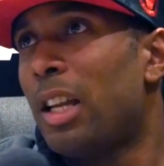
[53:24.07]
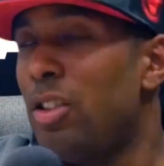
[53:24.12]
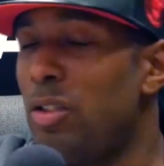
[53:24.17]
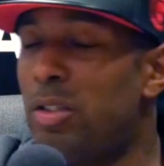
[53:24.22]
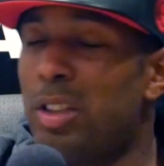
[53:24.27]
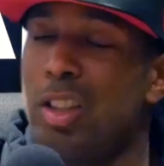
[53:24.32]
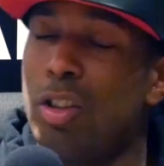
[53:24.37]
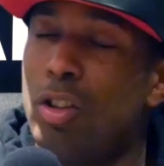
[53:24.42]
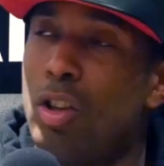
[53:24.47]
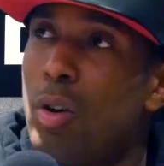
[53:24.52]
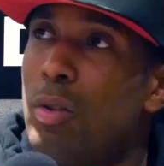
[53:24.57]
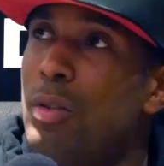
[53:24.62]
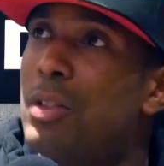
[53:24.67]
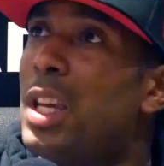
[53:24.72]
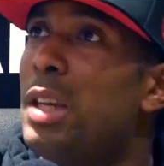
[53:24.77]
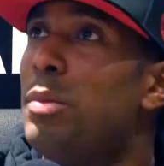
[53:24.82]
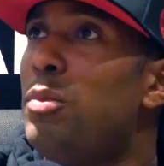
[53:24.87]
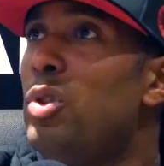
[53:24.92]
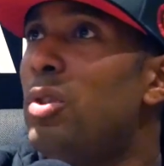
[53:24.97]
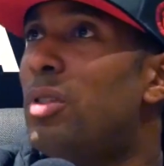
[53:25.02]
You said you don't
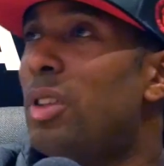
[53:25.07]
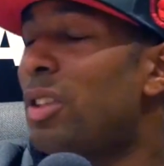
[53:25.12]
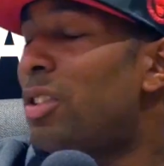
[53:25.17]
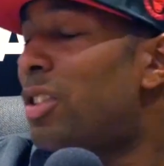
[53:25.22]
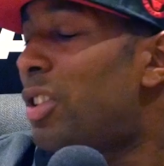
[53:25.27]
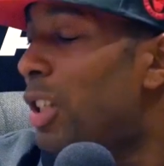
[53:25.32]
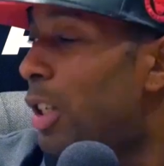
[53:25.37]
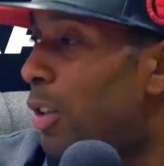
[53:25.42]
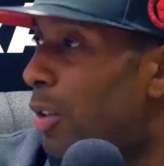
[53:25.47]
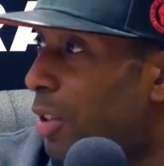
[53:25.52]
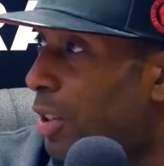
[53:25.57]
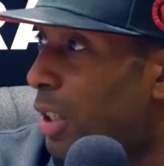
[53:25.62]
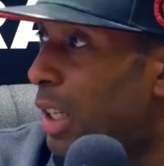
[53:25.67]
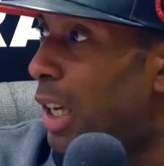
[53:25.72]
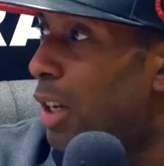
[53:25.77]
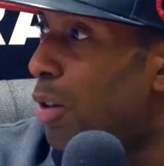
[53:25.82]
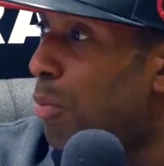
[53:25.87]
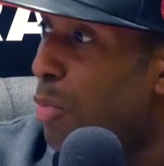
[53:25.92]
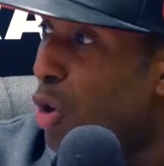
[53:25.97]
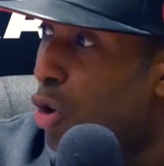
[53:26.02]
take music seriously at
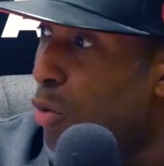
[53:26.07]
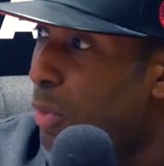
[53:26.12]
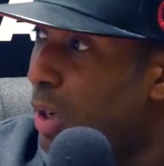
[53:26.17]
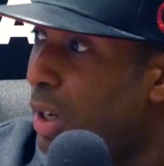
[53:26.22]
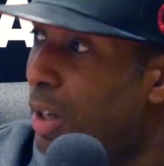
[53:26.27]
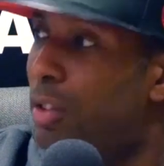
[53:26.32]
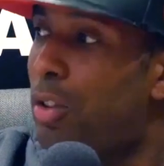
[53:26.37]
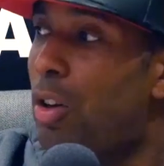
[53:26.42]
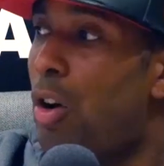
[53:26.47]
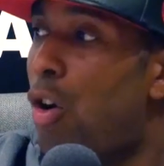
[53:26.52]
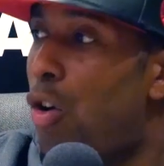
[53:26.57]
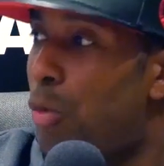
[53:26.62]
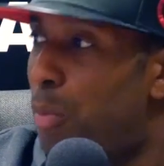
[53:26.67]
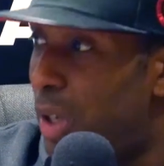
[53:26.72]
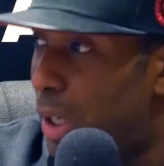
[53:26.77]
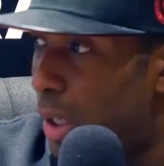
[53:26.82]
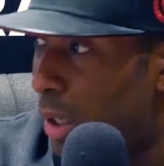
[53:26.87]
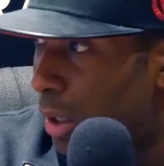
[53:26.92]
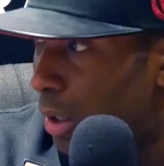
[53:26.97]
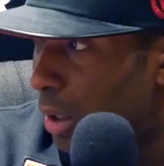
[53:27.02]
the moment, it's a hobby.